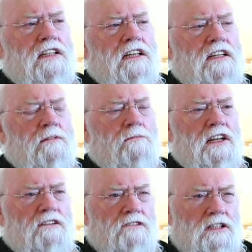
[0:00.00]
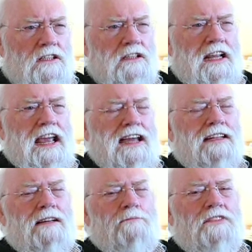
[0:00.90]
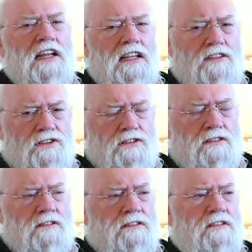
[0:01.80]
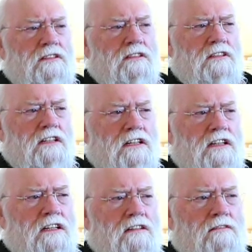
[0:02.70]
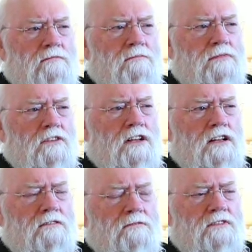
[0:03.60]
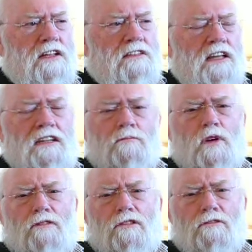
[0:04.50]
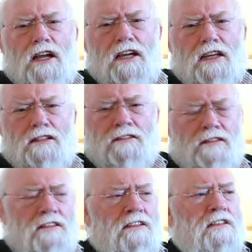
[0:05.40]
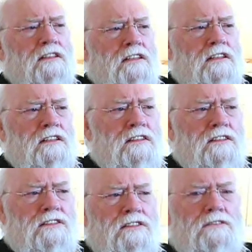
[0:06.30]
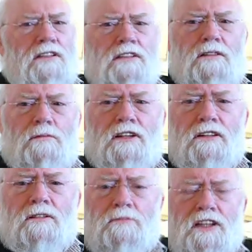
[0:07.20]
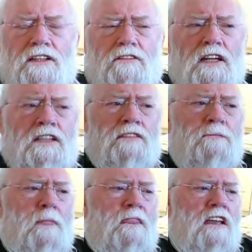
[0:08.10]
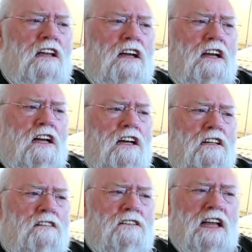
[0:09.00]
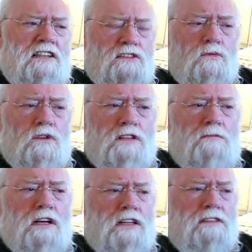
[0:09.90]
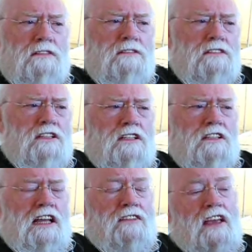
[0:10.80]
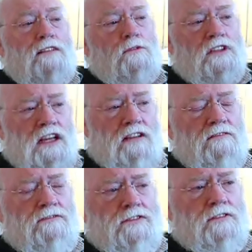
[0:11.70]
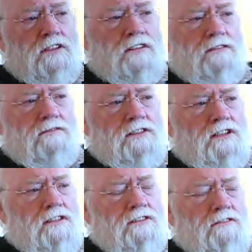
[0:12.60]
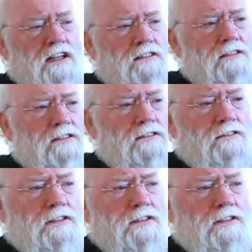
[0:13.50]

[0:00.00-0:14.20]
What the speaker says: an American adaptation that Kate Myra Ryan is doing, the American playwright. That's one model, and that will have the young director Yuri